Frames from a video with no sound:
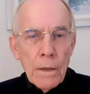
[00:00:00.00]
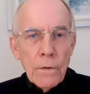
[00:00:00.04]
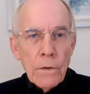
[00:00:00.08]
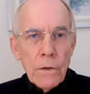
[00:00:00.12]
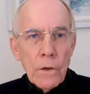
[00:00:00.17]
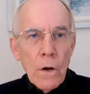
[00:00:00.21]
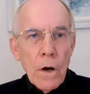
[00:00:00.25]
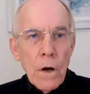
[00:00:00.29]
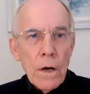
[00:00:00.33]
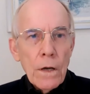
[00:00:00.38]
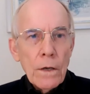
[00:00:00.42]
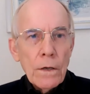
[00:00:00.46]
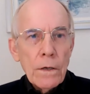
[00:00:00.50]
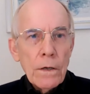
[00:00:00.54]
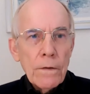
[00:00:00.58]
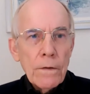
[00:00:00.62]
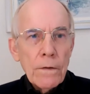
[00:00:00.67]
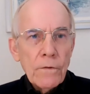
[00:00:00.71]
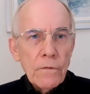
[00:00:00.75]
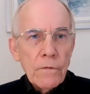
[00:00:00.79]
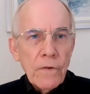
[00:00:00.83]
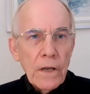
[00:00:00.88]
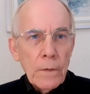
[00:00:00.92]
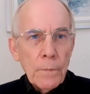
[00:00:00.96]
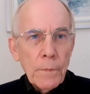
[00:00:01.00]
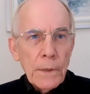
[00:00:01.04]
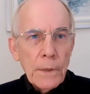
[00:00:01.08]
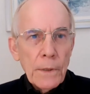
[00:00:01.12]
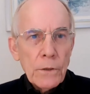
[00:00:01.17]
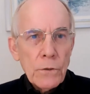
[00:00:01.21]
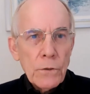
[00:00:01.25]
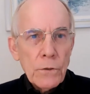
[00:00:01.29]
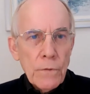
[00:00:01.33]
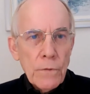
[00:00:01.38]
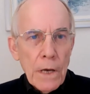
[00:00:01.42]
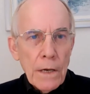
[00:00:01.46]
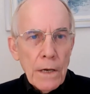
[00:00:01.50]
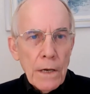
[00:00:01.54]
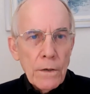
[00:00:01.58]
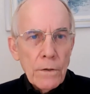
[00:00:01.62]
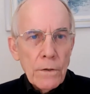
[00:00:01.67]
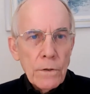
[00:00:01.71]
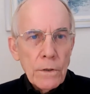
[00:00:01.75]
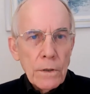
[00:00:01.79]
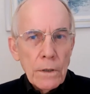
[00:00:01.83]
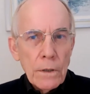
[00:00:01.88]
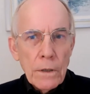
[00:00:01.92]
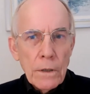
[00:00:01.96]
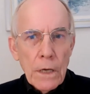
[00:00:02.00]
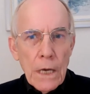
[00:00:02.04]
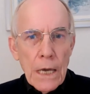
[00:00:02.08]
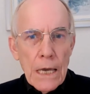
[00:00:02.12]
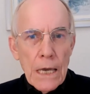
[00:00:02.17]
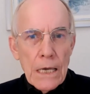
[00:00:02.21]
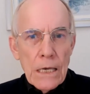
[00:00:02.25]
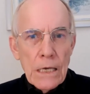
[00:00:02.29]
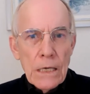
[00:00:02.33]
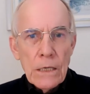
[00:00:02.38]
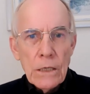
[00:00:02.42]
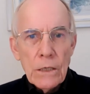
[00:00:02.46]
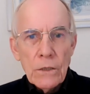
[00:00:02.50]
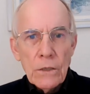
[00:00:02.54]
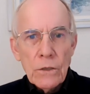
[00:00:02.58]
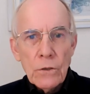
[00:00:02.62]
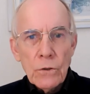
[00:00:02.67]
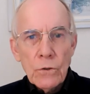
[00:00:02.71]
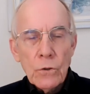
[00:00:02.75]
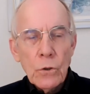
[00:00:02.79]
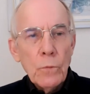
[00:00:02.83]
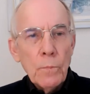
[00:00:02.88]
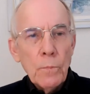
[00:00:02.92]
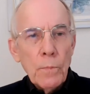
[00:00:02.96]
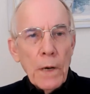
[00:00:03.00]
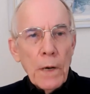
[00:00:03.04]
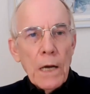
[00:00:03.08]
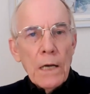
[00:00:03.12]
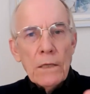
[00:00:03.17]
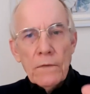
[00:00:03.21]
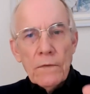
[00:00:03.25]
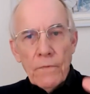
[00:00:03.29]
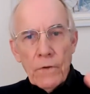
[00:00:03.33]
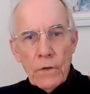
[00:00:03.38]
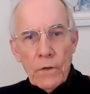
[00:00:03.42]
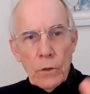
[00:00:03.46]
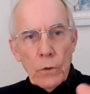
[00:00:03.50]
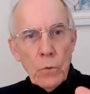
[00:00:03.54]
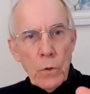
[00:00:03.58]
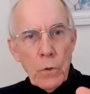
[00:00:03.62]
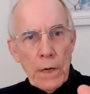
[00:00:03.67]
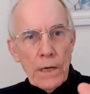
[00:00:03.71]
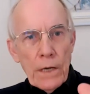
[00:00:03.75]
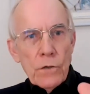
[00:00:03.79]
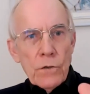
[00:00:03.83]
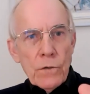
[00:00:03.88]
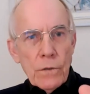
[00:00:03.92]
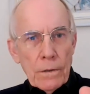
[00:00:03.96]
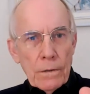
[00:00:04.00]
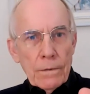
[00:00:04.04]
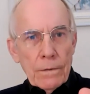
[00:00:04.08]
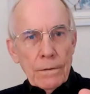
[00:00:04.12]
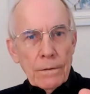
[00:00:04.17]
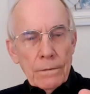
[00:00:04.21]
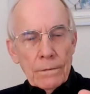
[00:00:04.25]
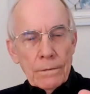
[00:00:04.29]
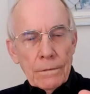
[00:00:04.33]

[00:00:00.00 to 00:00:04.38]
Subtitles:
the idea of developing strategy is two parts of an equation.